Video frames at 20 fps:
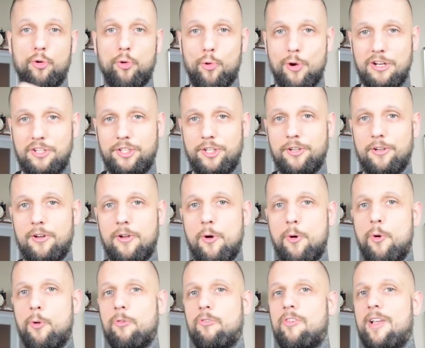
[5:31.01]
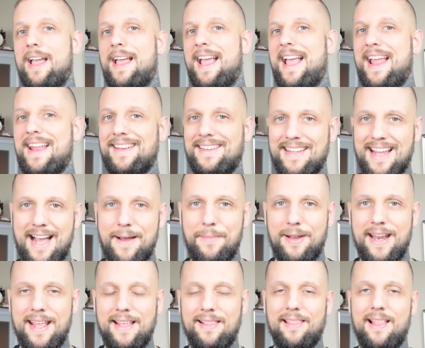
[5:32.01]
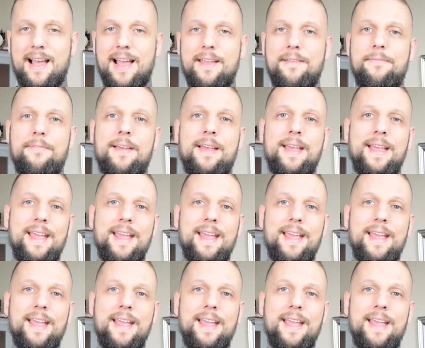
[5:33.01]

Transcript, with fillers: crush your goals and dominate life.